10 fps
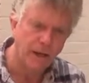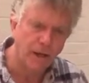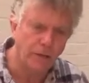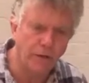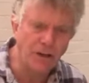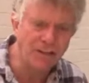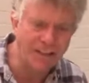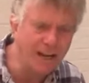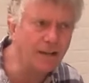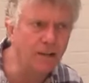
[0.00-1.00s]
that's very
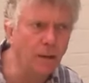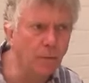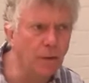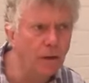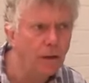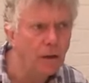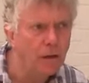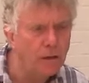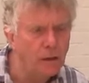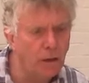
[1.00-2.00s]
seasonal, but
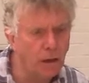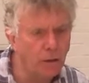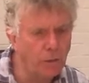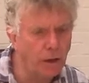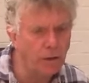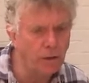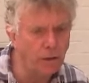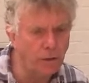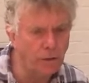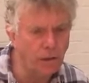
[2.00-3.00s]
do you think that when
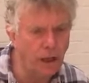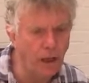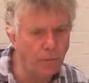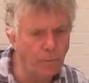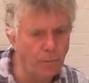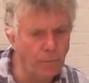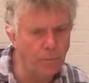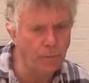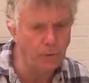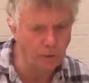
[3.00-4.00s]
you came
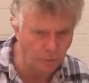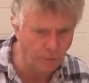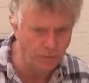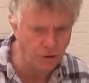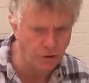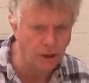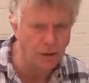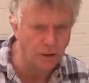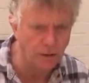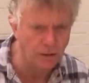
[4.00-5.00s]
over to
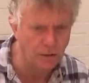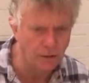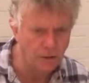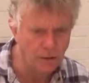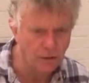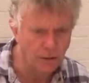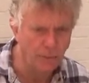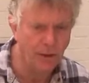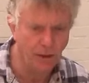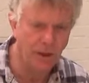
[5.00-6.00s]
Shields, I
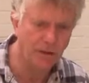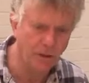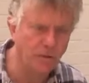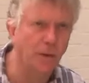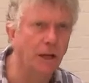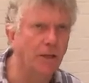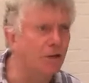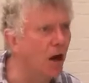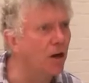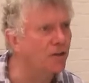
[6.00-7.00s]
mean, that sounds a bit like the
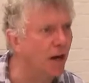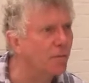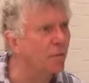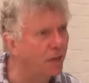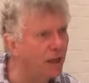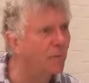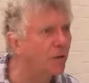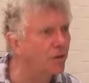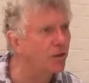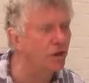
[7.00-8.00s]
dark side, but when you came
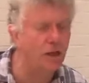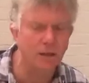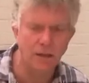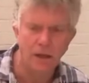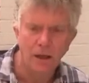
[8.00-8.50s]
over to Shields,